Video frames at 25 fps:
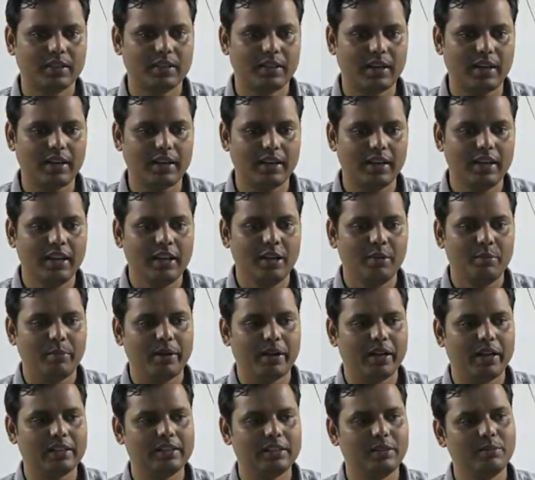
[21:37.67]
Right?
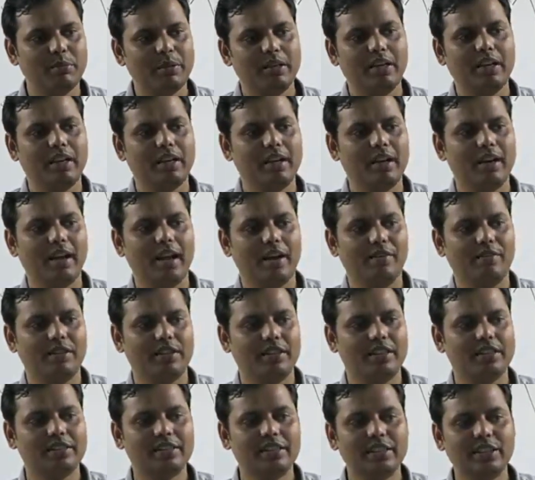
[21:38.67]
Because immediately after
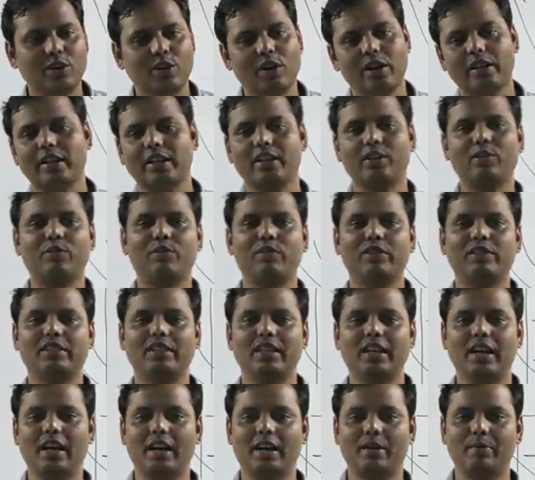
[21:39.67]
this Neolithic, if we
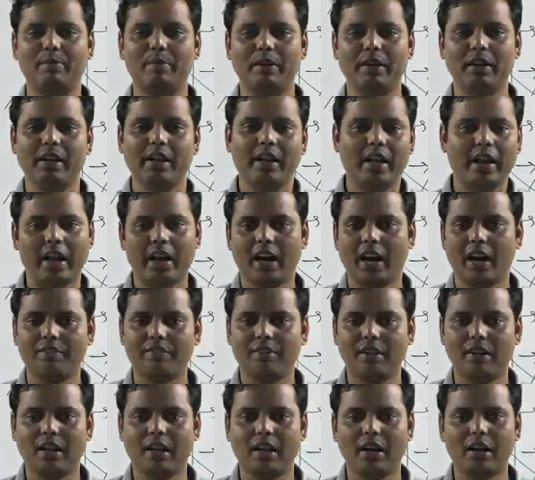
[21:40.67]
see Harappan, and
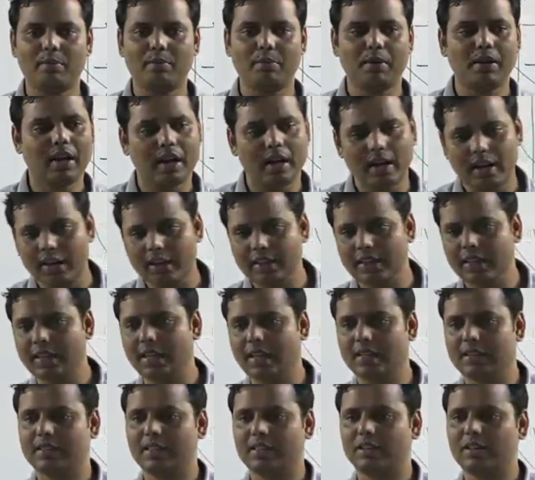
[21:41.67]
after Harappan again the
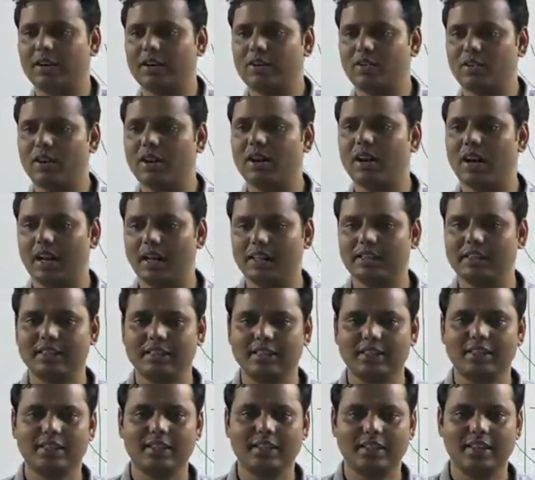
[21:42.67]
culture got ruralized.
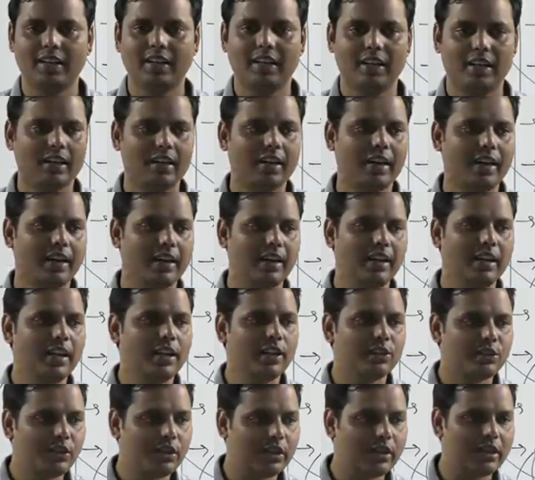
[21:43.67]
Right?
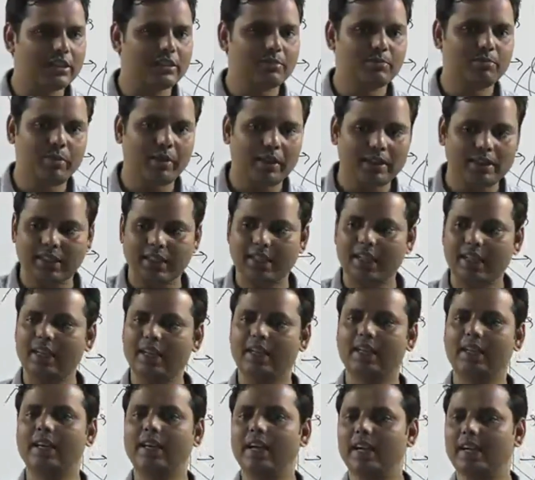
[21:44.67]
So it is basically
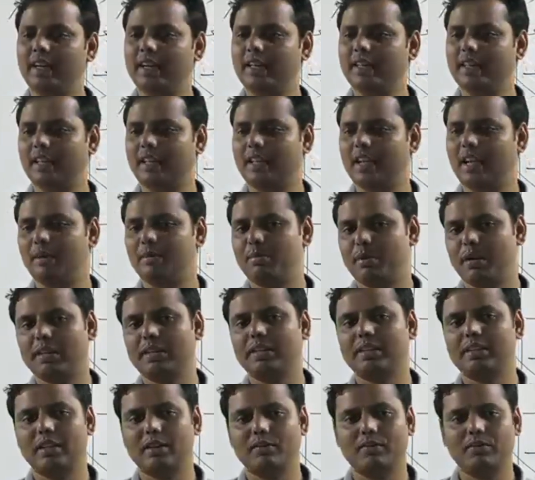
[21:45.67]
creating the gap
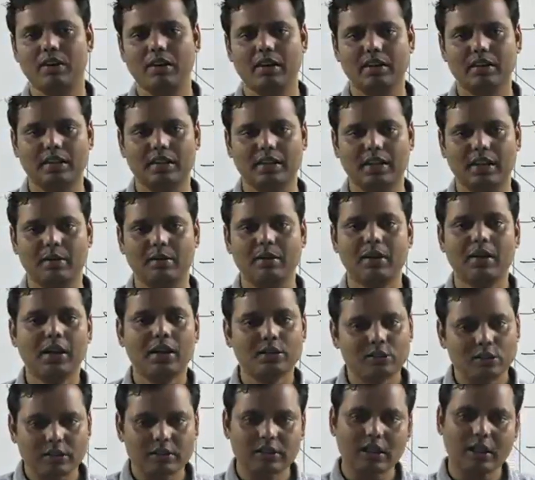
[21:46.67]
rather than filling the gap.
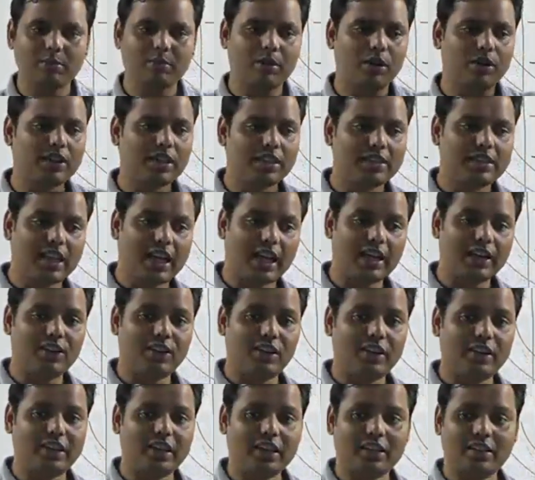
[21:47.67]
So somehow the
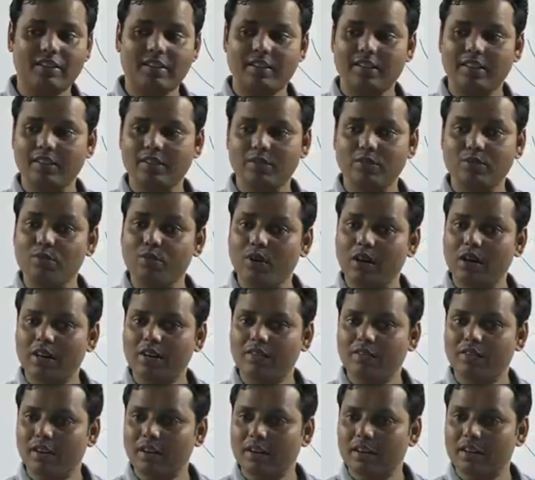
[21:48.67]
Chalcolithic
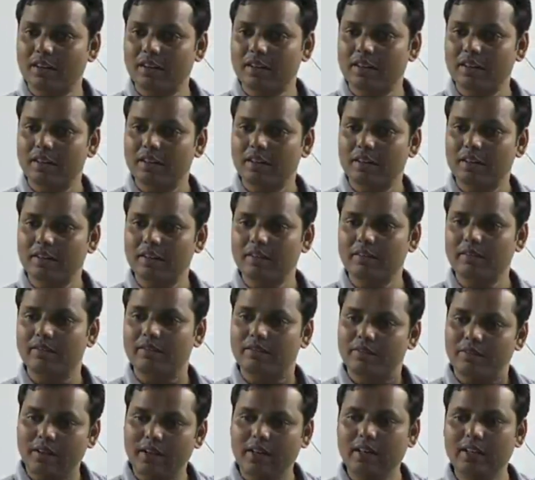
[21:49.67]
worked for
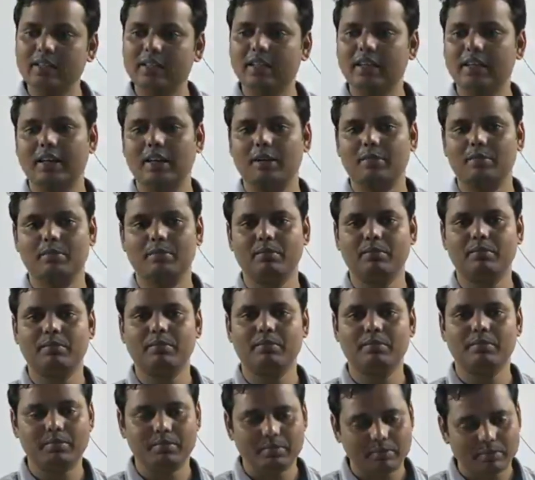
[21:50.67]
filling the gap.
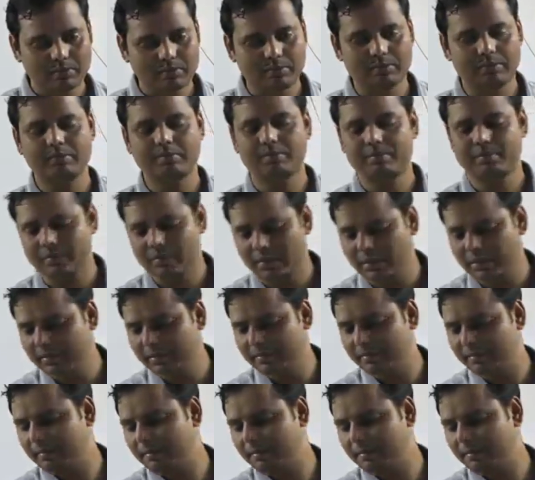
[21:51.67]
Right.